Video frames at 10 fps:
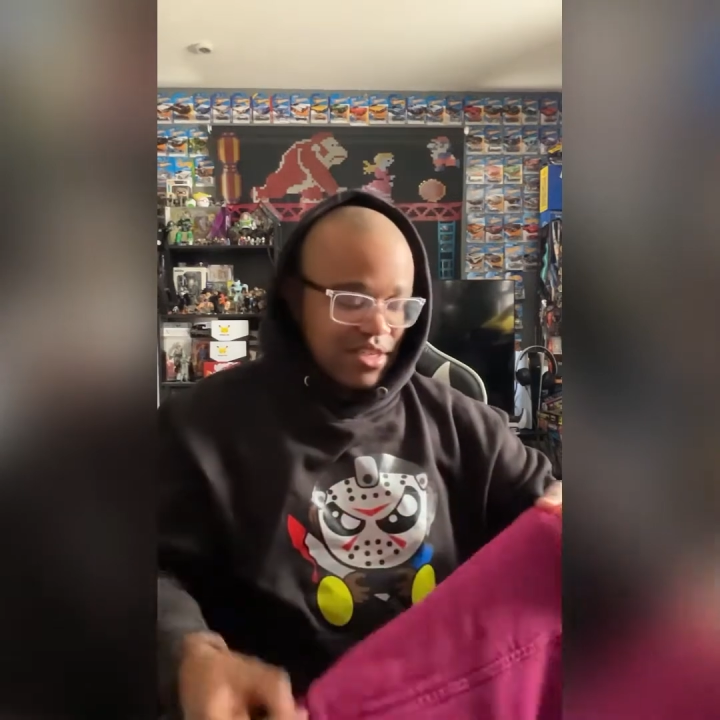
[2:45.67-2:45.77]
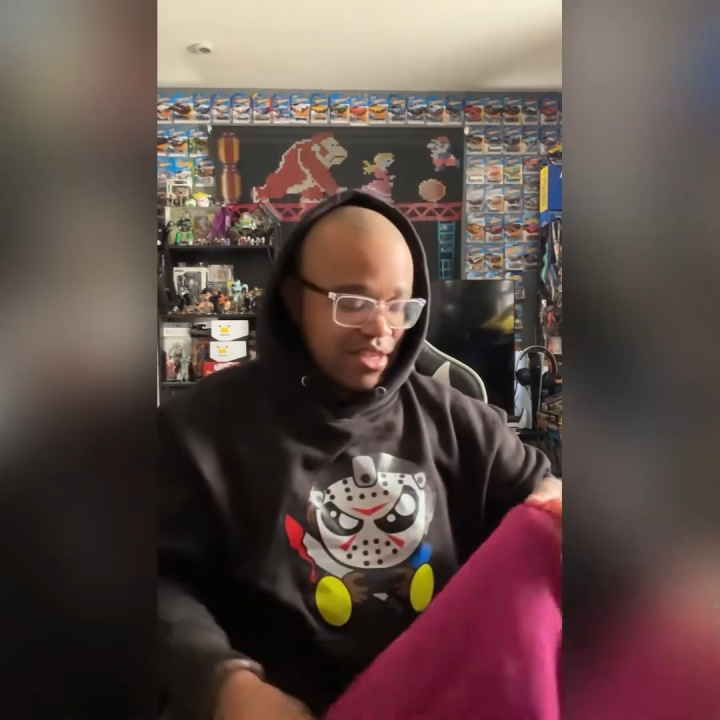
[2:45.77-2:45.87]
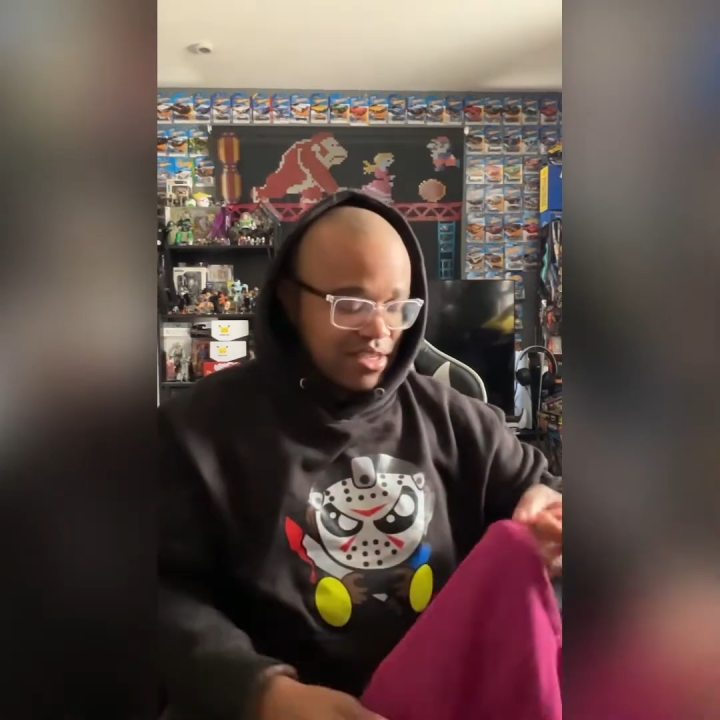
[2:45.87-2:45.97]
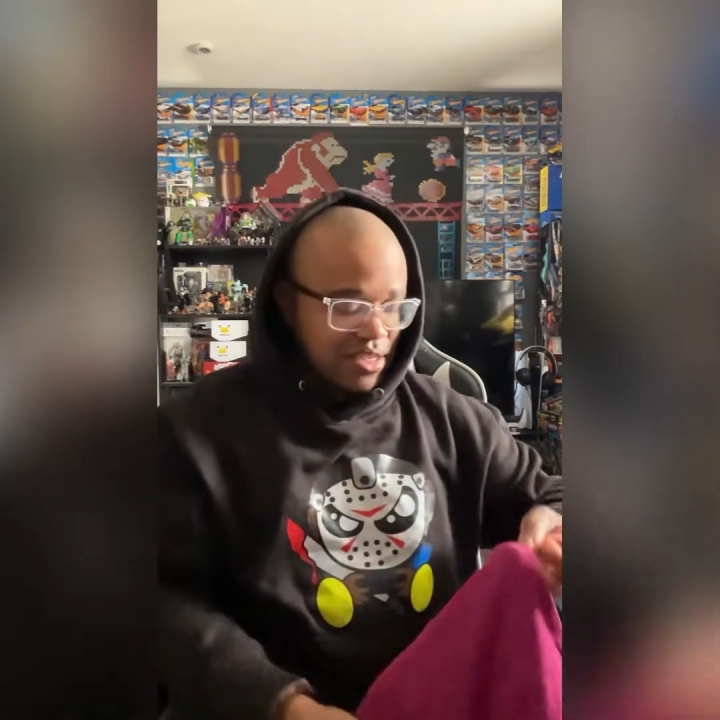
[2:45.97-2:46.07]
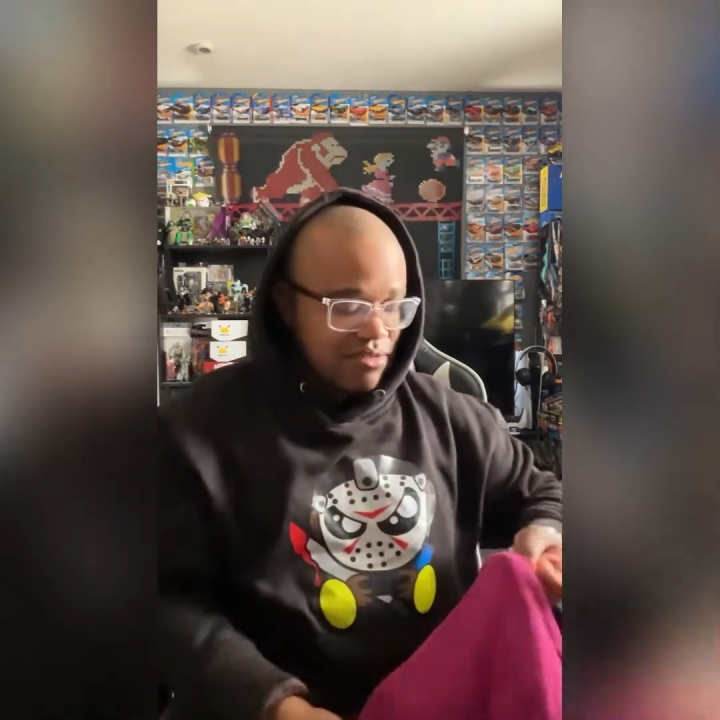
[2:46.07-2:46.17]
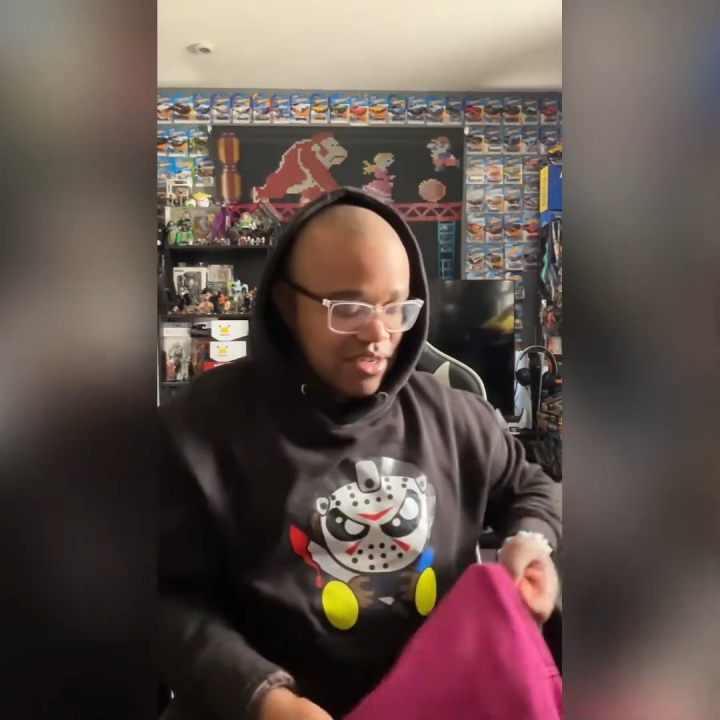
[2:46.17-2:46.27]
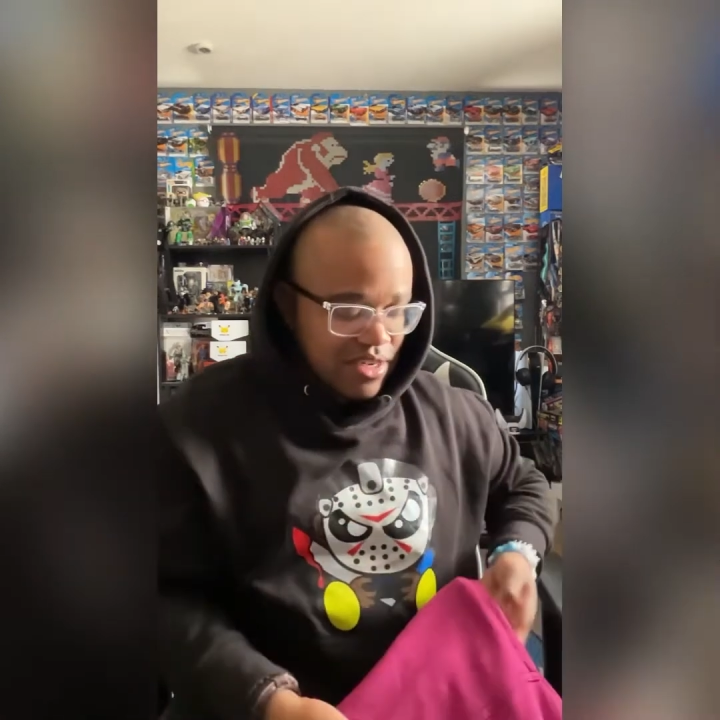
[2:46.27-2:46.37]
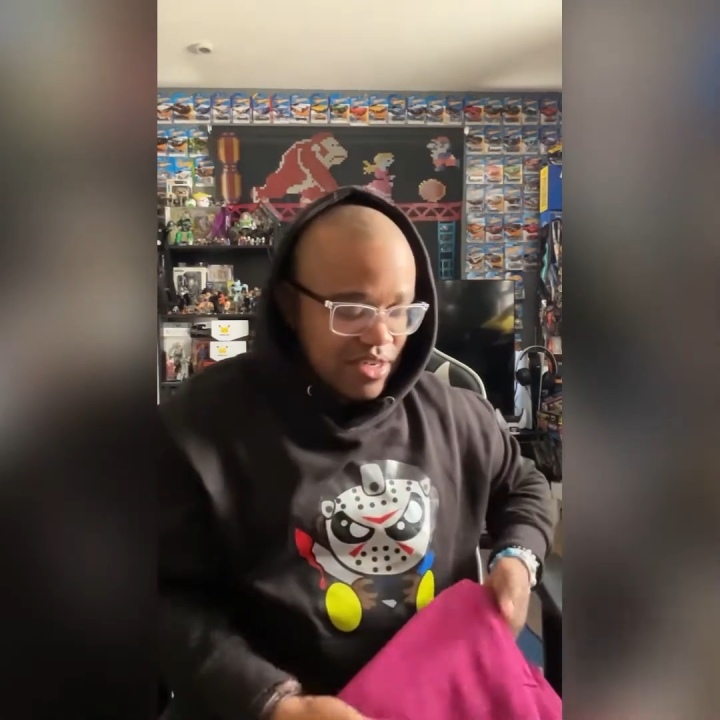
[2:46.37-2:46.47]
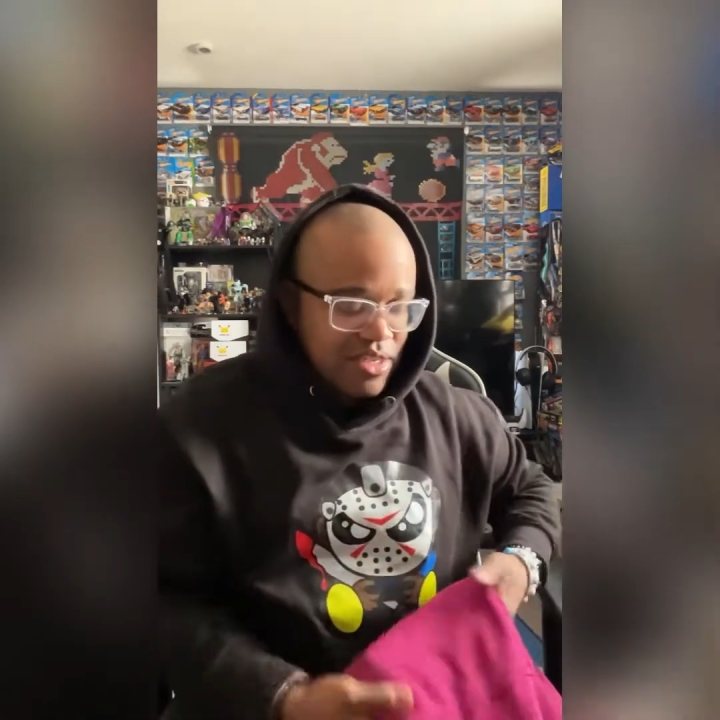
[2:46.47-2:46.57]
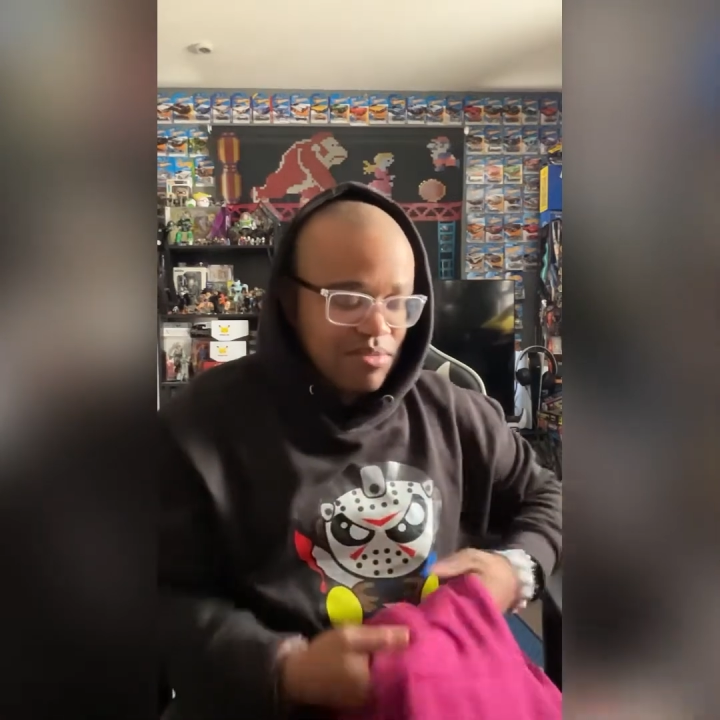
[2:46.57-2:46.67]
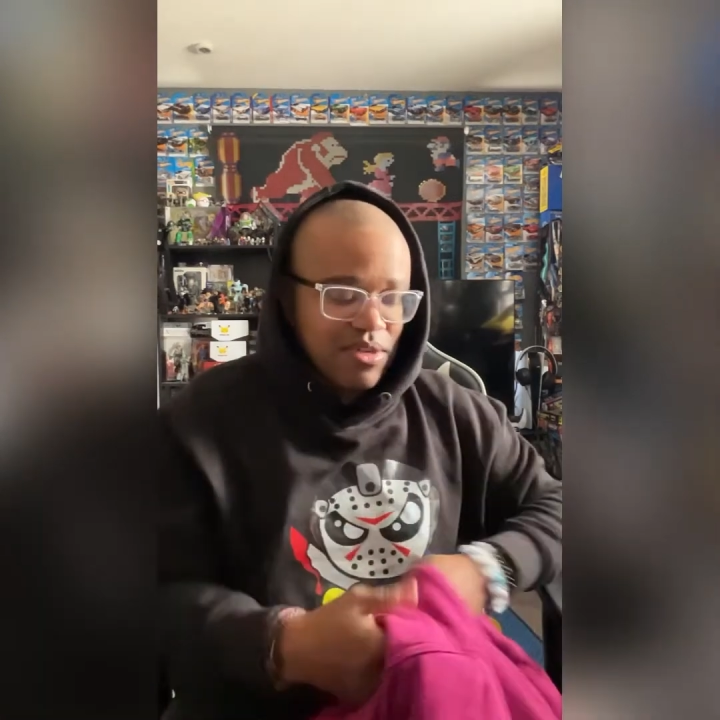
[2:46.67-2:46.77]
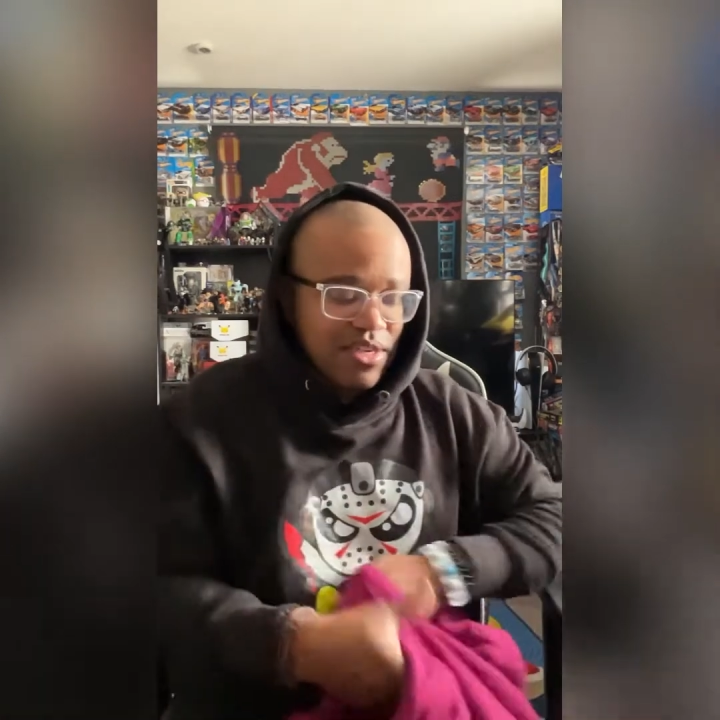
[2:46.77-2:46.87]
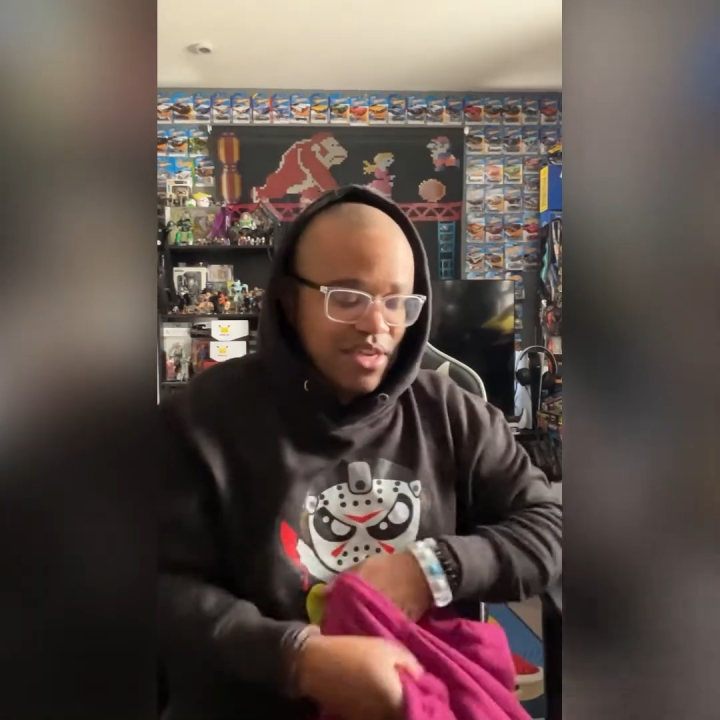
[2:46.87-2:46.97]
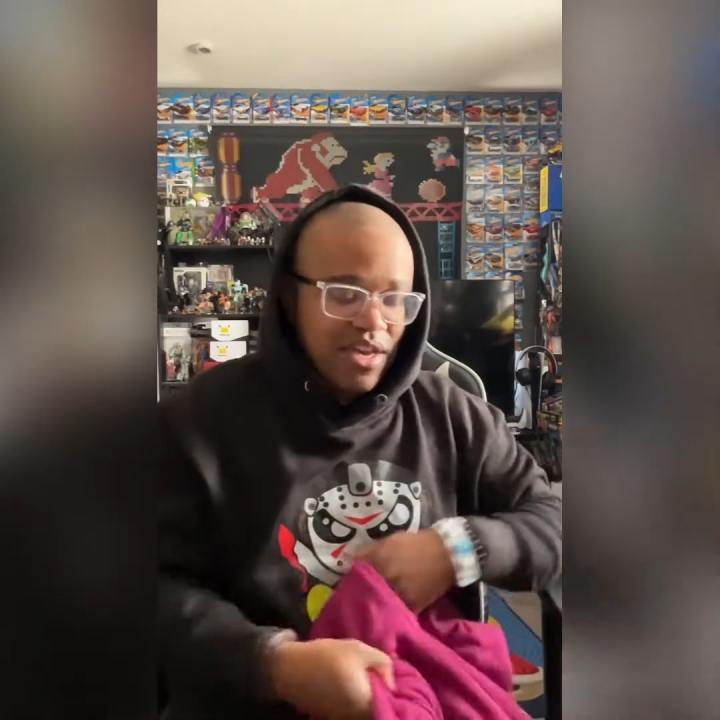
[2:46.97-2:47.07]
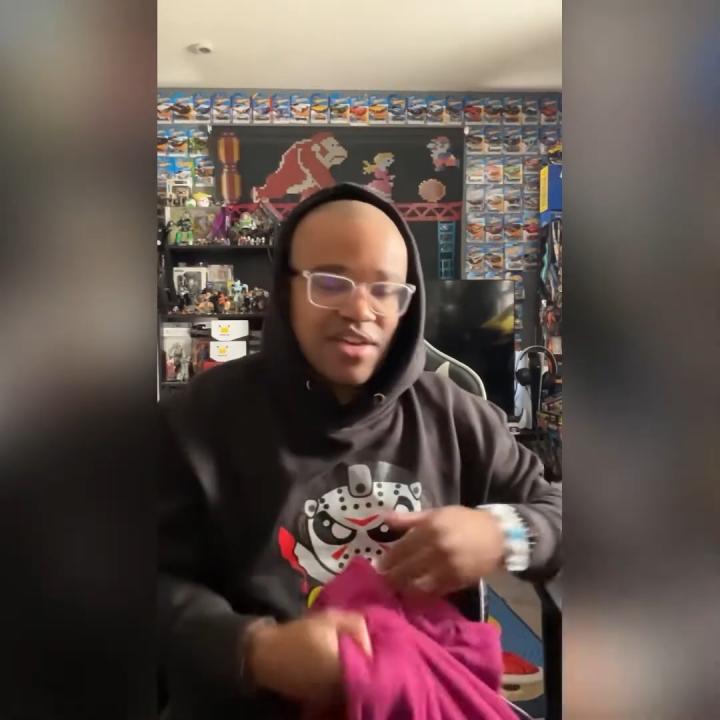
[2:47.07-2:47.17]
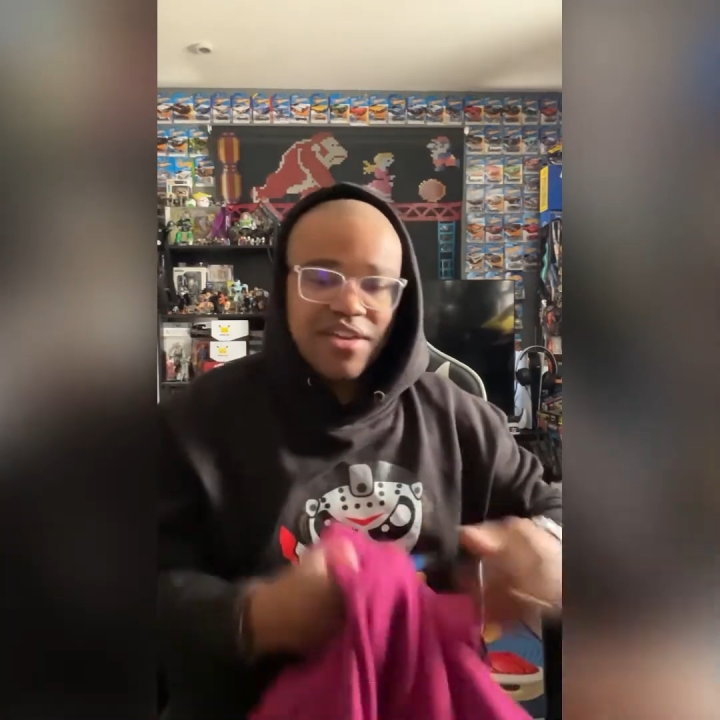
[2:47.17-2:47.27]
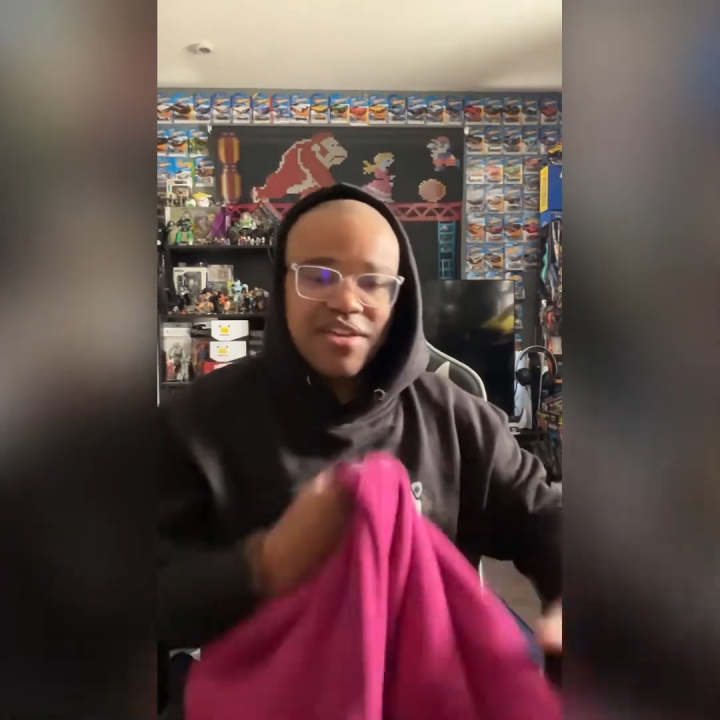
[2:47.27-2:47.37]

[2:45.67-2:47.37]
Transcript: and see what it is. But yeah,